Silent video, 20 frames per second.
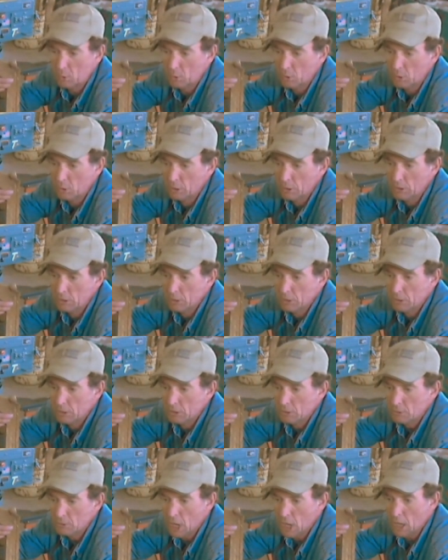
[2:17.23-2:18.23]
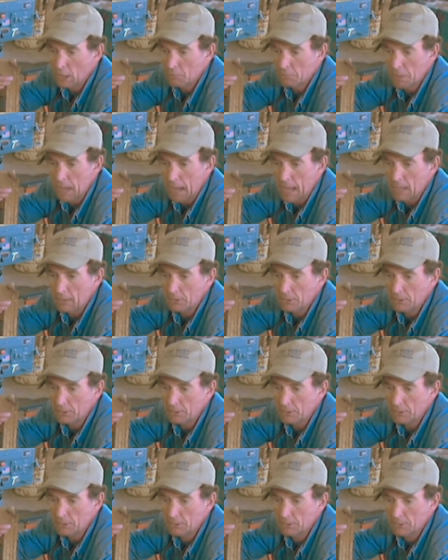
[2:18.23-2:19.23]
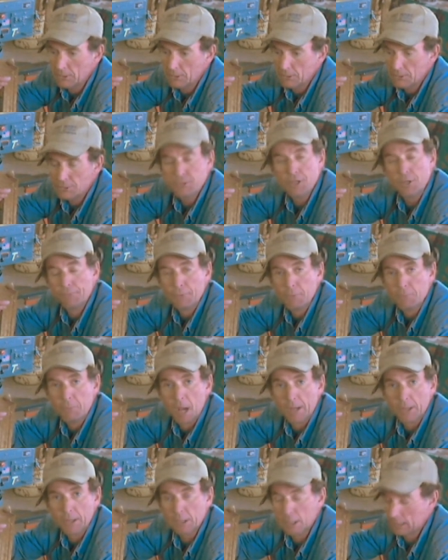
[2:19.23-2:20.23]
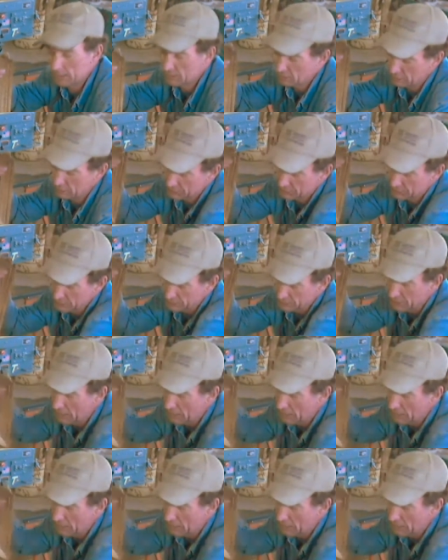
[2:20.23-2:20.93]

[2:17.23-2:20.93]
we'll talk about different miter cuts. Because here's